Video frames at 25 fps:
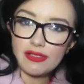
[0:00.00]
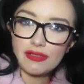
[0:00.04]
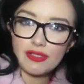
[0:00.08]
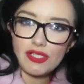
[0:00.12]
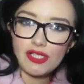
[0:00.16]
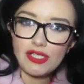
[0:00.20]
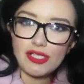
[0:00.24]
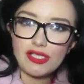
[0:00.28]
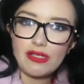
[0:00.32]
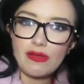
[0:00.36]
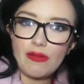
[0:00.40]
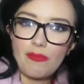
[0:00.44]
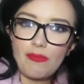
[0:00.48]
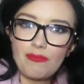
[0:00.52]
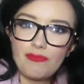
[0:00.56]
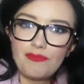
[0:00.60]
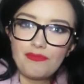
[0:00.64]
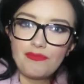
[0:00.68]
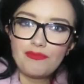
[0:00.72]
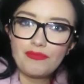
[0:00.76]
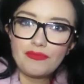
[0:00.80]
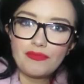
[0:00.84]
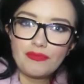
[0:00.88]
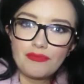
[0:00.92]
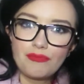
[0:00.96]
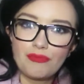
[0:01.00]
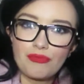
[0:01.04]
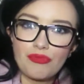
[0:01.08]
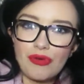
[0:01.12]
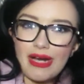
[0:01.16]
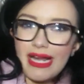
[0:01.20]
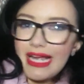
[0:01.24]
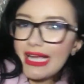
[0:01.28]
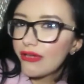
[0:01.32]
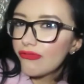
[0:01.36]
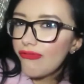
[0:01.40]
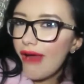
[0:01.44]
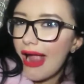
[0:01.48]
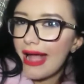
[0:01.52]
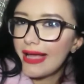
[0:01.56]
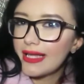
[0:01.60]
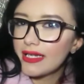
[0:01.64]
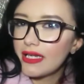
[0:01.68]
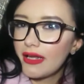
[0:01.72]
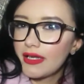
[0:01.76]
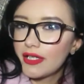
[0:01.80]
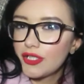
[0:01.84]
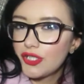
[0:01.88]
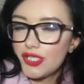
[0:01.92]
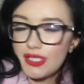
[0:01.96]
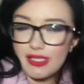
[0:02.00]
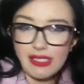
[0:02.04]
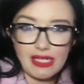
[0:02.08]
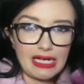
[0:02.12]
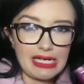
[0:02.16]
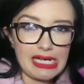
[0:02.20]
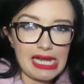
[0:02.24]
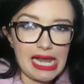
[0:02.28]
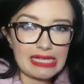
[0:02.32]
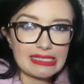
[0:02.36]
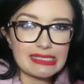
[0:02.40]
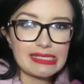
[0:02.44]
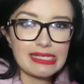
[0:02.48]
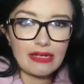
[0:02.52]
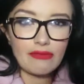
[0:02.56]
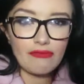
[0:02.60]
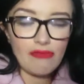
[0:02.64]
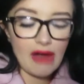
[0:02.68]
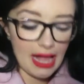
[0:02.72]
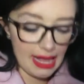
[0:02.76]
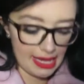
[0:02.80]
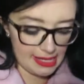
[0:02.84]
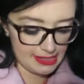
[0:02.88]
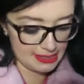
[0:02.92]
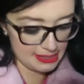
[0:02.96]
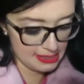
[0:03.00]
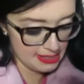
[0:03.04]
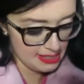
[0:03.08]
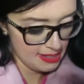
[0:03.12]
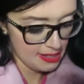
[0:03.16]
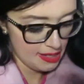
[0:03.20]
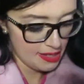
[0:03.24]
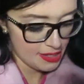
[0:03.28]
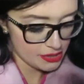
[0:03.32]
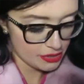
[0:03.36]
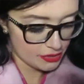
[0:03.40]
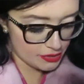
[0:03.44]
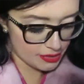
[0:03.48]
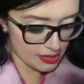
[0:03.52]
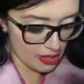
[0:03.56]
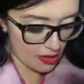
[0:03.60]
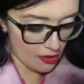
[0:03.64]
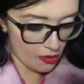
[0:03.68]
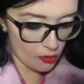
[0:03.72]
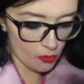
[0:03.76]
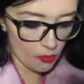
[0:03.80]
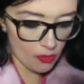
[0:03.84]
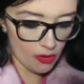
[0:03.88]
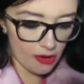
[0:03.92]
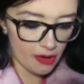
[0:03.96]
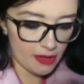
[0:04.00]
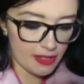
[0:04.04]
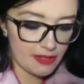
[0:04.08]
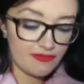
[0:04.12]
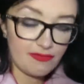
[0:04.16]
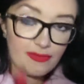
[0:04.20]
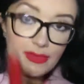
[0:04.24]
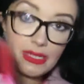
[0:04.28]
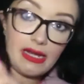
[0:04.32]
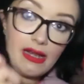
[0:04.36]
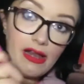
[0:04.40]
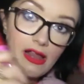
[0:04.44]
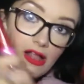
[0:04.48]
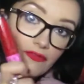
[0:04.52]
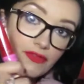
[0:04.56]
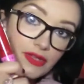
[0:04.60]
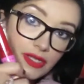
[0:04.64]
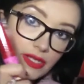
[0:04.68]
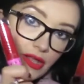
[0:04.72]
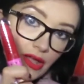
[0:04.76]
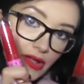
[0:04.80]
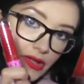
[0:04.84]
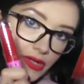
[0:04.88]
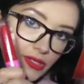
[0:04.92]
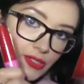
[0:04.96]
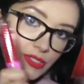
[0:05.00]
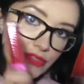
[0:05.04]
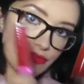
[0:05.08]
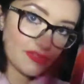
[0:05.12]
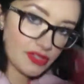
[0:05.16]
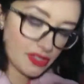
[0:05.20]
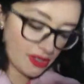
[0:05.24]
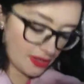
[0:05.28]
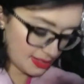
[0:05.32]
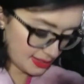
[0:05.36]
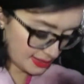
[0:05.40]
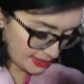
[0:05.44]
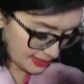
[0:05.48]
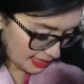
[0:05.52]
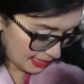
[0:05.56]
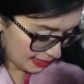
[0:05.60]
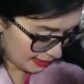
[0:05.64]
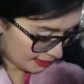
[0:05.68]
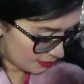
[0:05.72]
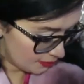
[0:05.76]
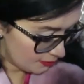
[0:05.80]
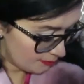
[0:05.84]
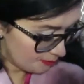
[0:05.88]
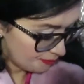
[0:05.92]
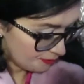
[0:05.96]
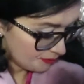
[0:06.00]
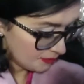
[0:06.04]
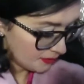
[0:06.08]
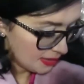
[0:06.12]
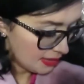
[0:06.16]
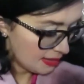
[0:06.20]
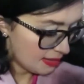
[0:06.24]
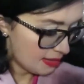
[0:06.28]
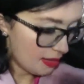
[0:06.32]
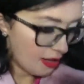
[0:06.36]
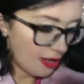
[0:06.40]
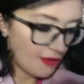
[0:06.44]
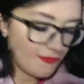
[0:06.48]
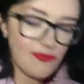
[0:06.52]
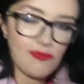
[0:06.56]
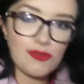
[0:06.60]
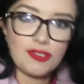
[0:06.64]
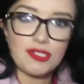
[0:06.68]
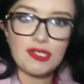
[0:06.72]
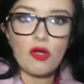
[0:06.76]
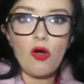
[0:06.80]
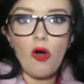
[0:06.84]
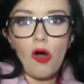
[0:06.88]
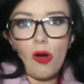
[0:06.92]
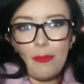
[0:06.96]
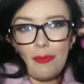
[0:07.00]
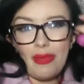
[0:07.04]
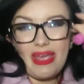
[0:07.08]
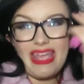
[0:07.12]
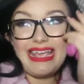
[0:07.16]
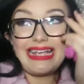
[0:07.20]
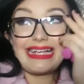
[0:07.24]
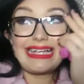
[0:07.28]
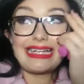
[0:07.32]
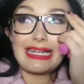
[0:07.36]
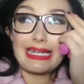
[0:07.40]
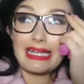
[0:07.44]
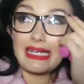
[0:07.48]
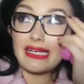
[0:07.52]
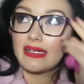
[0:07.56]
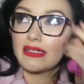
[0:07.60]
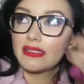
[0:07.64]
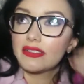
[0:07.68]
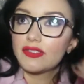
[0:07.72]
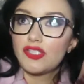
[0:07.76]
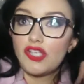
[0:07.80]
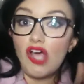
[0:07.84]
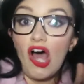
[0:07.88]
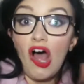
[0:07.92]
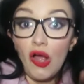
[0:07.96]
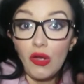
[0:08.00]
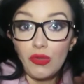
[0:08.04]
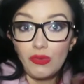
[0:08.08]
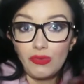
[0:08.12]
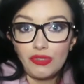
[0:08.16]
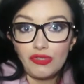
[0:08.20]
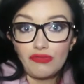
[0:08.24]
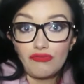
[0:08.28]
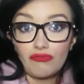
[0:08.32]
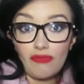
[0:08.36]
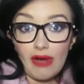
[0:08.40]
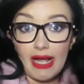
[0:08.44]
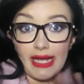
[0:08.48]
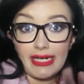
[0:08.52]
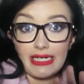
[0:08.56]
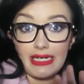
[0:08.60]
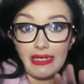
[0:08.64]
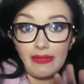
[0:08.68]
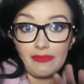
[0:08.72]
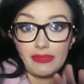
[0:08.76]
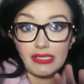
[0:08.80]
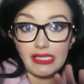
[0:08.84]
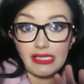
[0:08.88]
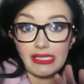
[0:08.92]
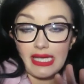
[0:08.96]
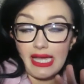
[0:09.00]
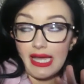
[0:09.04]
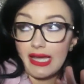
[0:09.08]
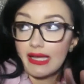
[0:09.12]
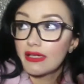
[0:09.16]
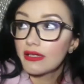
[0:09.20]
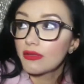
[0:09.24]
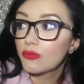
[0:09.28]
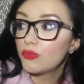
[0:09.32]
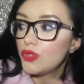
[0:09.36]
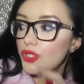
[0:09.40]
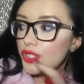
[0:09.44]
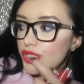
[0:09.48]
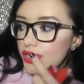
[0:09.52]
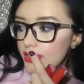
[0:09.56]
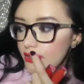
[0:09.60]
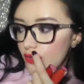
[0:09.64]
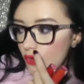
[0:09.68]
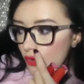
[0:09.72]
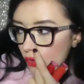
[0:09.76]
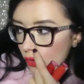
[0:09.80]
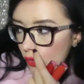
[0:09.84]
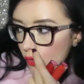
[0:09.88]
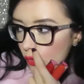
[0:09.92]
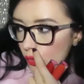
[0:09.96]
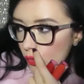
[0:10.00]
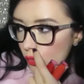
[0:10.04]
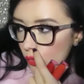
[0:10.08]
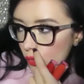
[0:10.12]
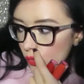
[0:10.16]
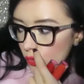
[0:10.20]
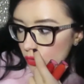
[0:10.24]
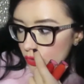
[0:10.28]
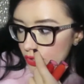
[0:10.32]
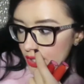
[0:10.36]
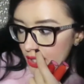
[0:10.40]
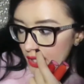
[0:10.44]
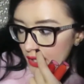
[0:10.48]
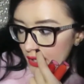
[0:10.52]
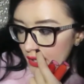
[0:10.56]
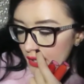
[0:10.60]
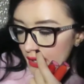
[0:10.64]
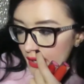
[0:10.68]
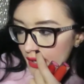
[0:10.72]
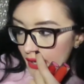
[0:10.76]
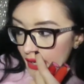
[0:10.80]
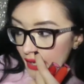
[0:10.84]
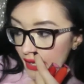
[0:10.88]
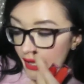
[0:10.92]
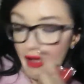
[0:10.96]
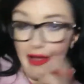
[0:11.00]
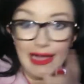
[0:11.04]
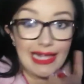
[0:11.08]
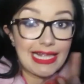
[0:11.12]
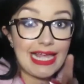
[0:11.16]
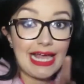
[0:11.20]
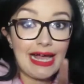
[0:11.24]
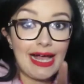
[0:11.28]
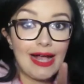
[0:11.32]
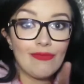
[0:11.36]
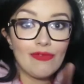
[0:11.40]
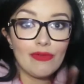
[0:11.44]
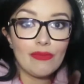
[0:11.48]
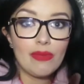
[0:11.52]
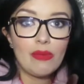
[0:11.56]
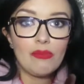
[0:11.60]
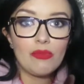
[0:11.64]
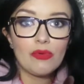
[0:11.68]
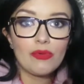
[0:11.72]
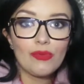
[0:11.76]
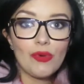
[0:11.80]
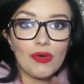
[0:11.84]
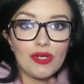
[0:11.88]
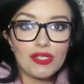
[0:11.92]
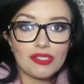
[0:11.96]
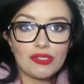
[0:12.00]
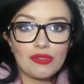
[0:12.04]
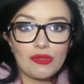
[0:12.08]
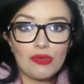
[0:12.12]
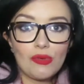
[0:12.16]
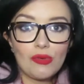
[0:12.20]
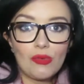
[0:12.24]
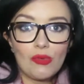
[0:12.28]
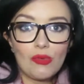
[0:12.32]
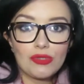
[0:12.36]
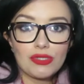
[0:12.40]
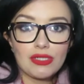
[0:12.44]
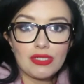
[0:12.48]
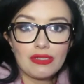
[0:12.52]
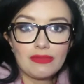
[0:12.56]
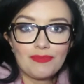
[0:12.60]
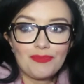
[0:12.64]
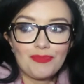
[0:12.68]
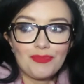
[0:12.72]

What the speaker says: just a brick red, like just a classic red. So I've been loving those for nights out. I've also got a pink toned red lipstick, which is called, I can't remember what it's called,